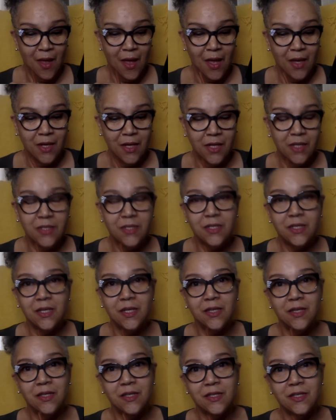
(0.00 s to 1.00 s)
I needed to
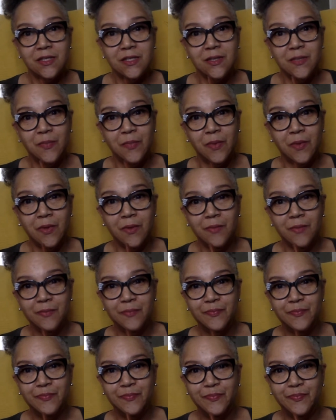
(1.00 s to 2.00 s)
get this sip in
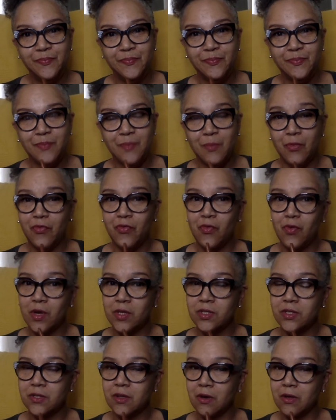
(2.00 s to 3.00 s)
before I
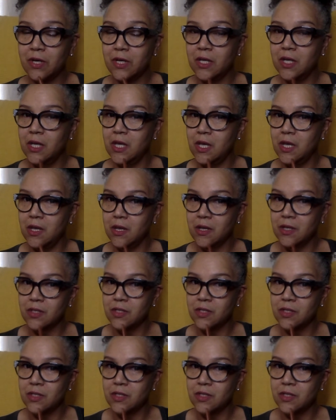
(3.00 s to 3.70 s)
started eating,